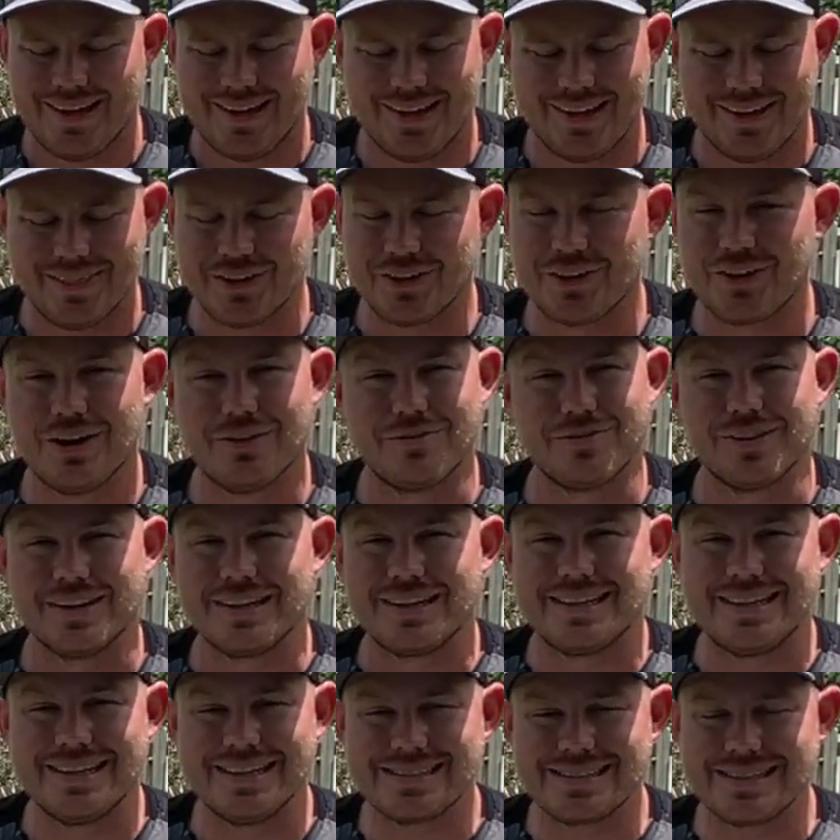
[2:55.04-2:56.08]
They're great for
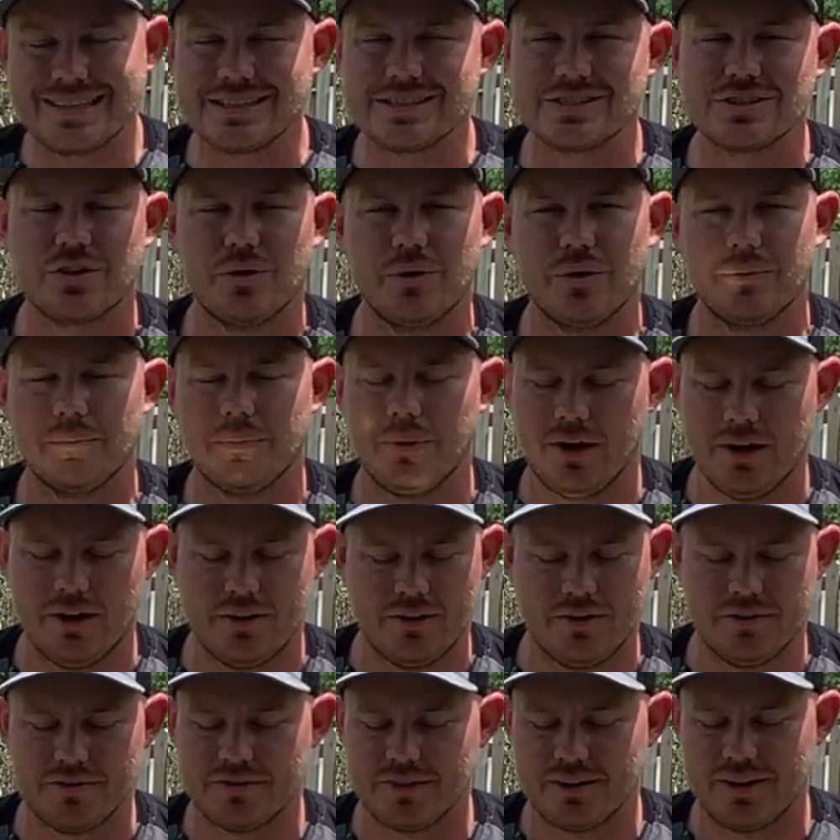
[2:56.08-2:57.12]
distance throwing
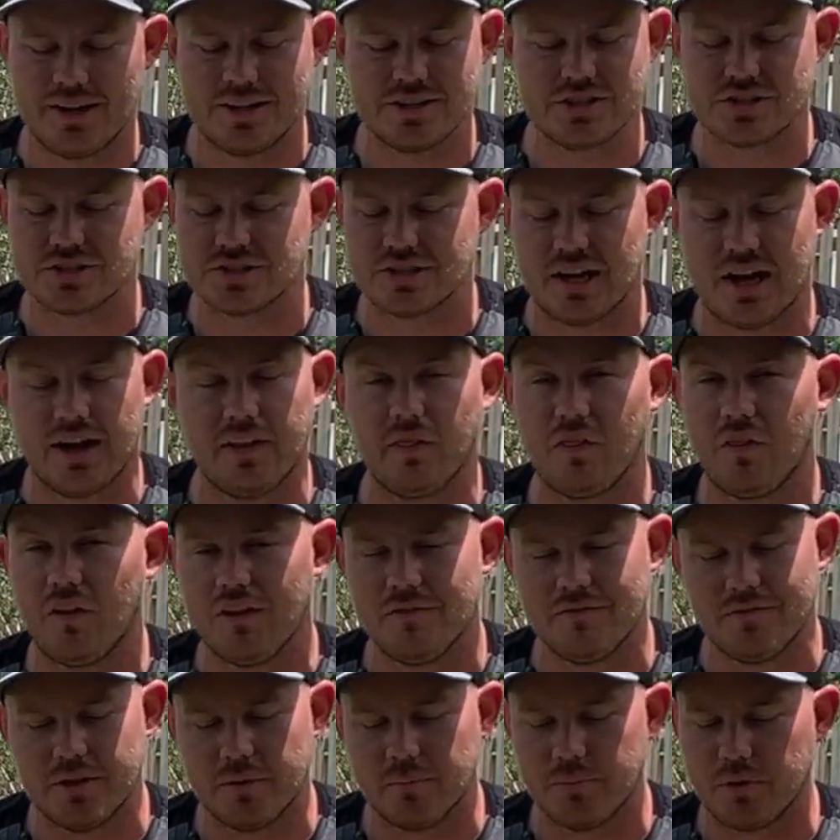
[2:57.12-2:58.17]
putters. I
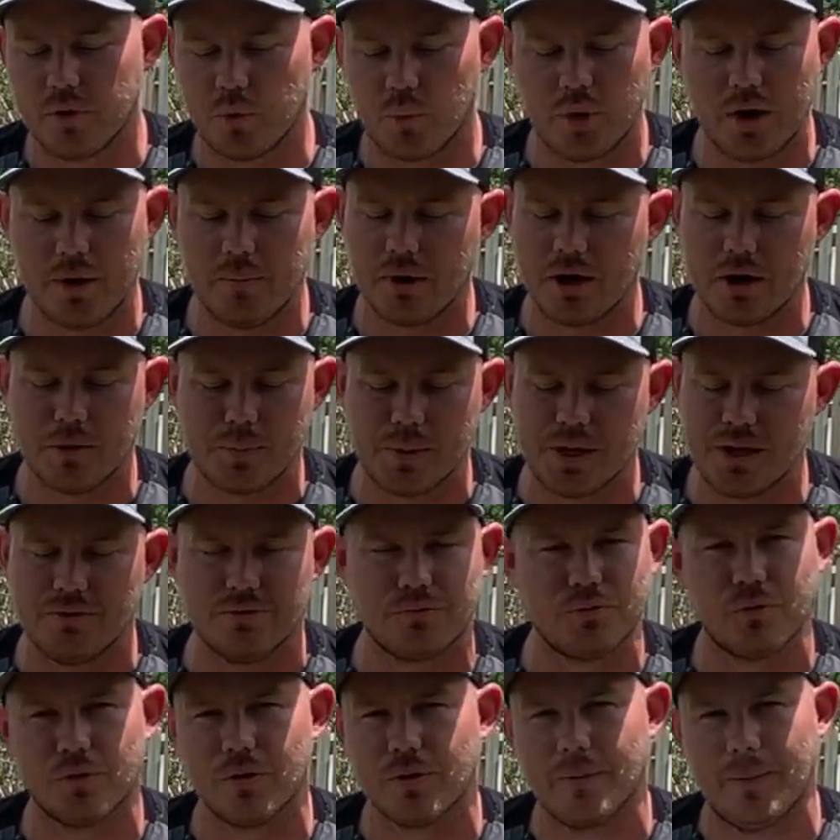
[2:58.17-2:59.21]
love them. The rim on a
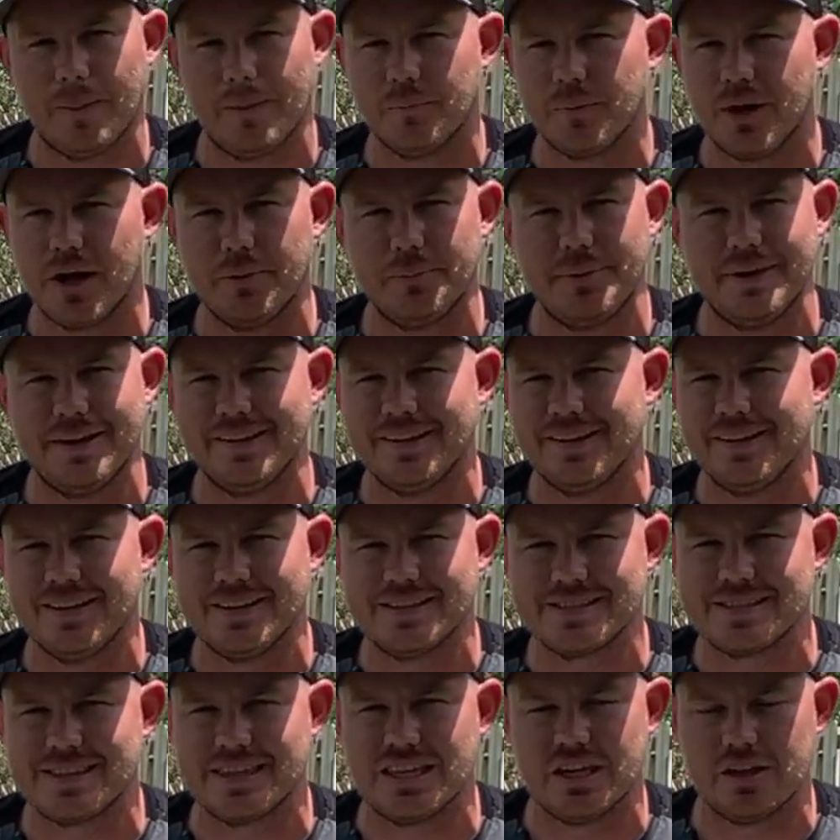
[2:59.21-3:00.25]
PA4, in my opinion,
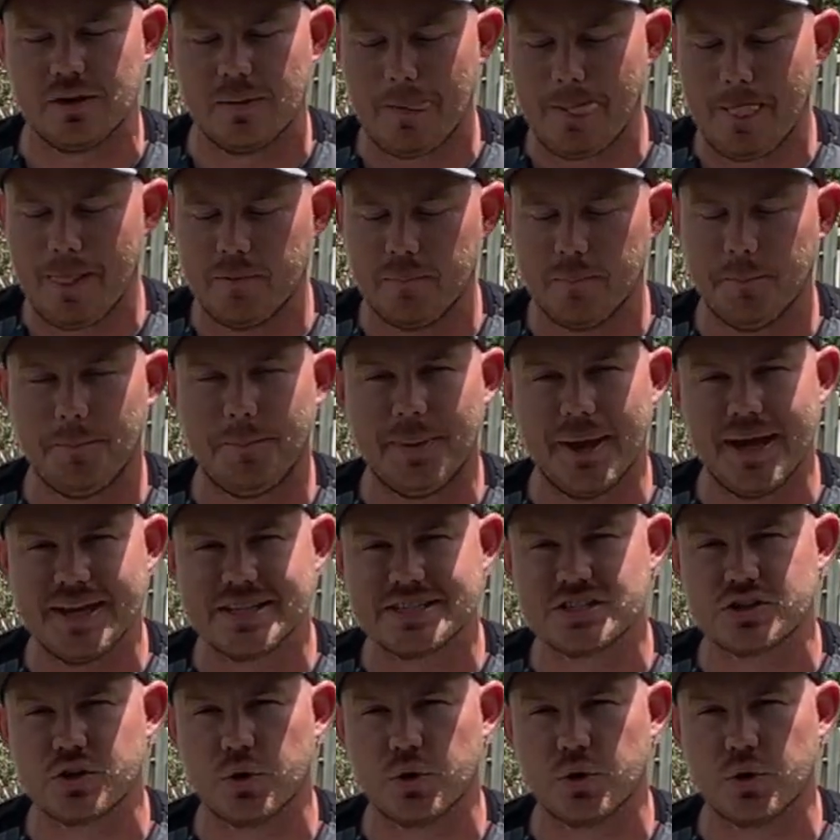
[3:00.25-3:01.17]
is the best